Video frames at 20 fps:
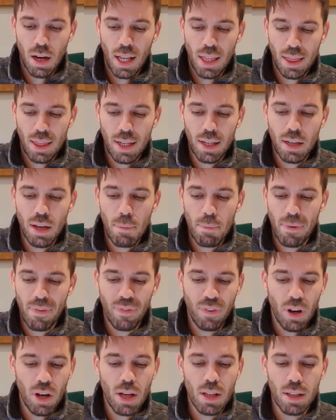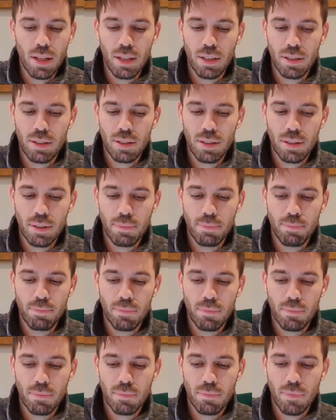I think I prefer this.
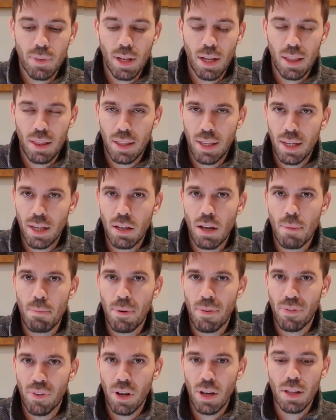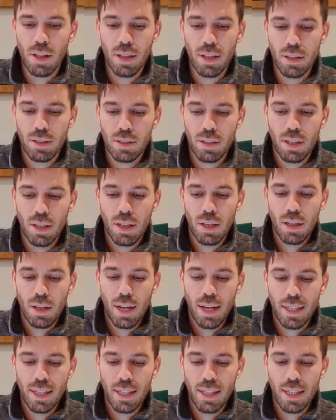I think I prefer this.